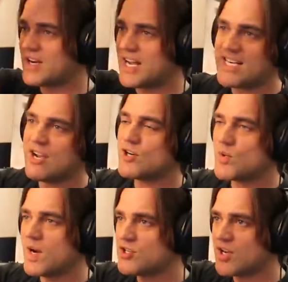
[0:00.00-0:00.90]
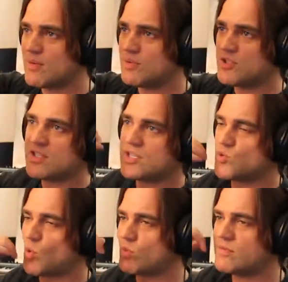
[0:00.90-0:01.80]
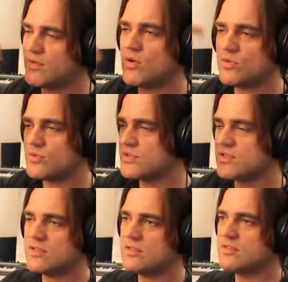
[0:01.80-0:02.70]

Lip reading: and now a great job with just his normal vocals.